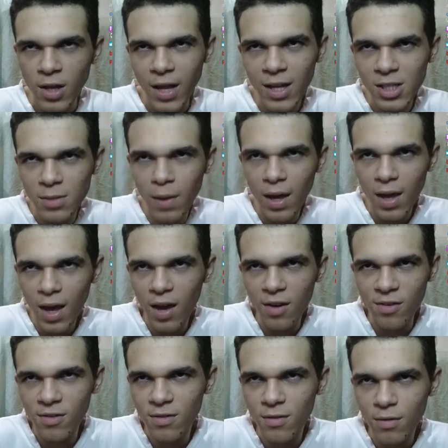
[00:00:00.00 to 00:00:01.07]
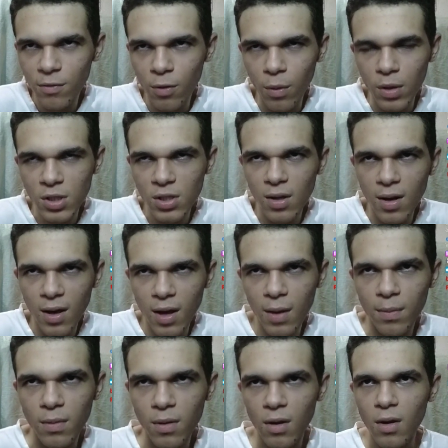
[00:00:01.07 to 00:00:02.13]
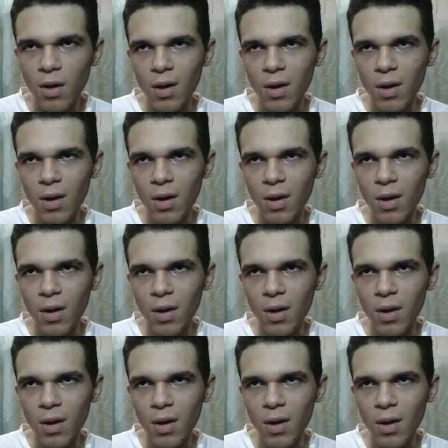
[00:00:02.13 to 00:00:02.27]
That's my guess for what's gonna happen.